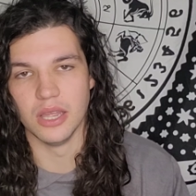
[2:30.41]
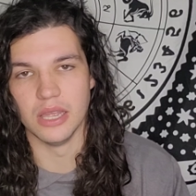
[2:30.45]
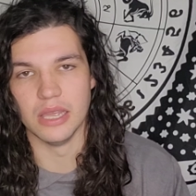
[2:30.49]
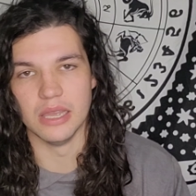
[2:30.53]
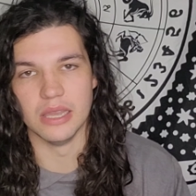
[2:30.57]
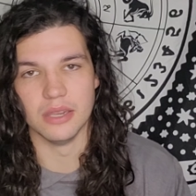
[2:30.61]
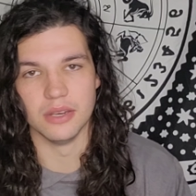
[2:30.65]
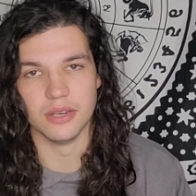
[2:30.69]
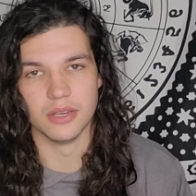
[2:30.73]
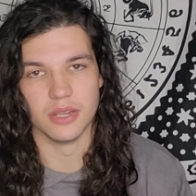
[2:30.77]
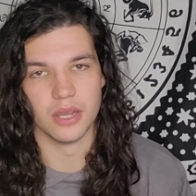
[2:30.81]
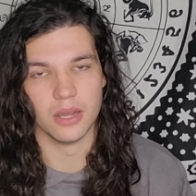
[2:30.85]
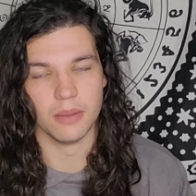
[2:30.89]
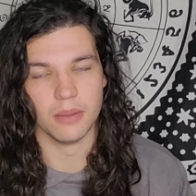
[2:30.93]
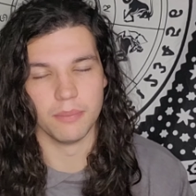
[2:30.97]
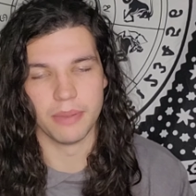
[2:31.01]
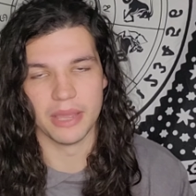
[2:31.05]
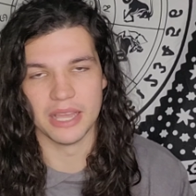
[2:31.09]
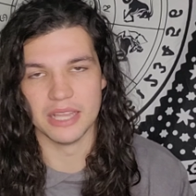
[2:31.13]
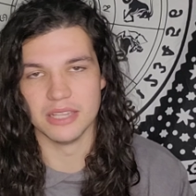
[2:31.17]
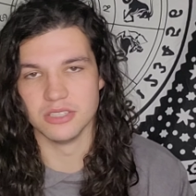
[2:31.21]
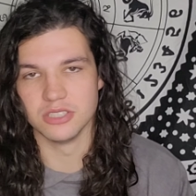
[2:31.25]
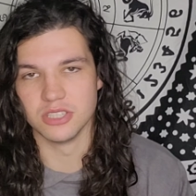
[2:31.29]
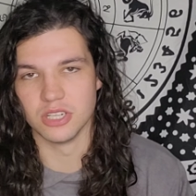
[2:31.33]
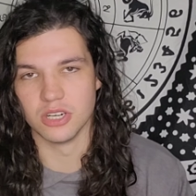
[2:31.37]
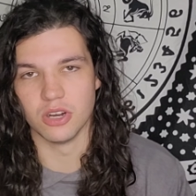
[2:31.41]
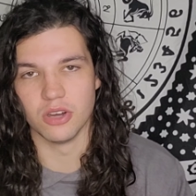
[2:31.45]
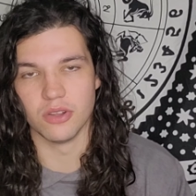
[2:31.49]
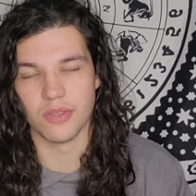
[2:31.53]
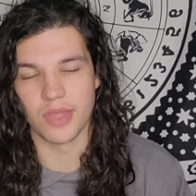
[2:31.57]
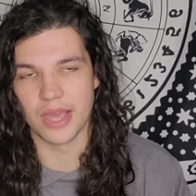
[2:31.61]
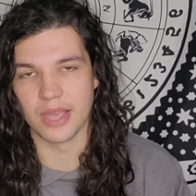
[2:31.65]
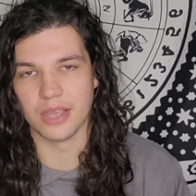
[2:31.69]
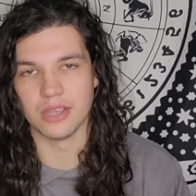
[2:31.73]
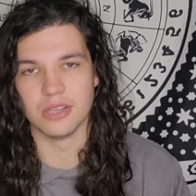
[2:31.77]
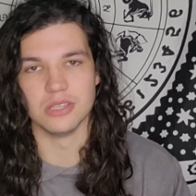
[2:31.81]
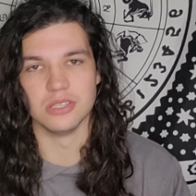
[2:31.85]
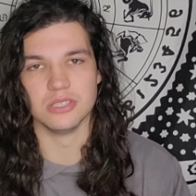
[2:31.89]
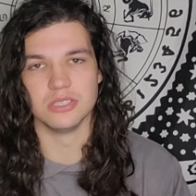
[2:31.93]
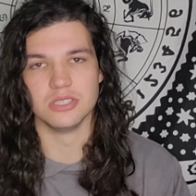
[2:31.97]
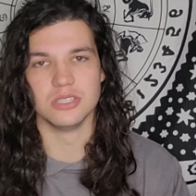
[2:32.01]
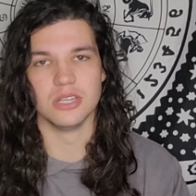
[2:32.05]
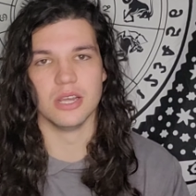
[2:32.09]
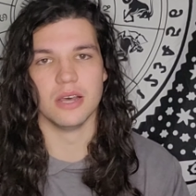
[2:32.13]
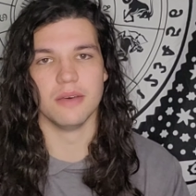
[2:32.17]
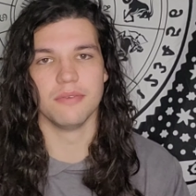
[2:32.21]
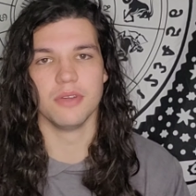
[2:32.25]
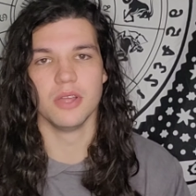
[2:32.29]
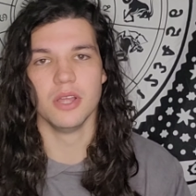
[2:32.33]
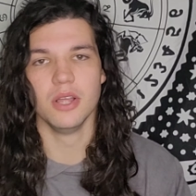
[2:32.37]
and uh, pens and all that good
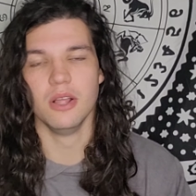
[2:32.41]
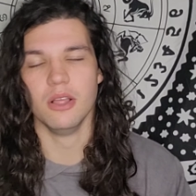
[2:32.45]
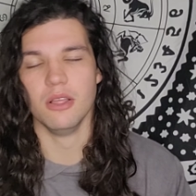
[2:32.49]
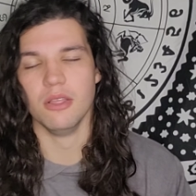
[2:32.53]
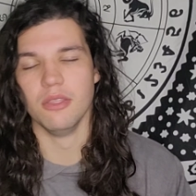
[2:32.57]
stuff.